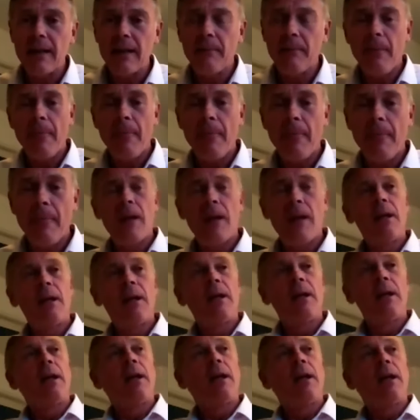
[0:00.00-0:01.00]
And I got up the
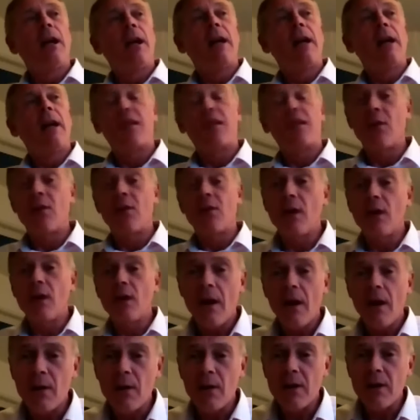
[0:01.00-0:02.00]
next day
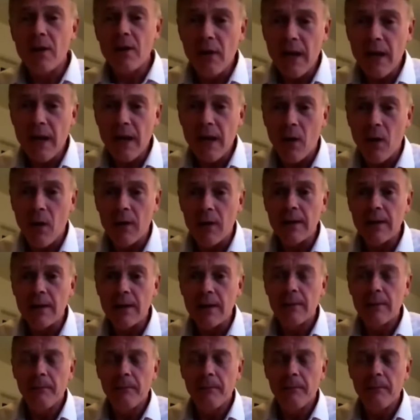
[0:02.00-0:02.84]
and I told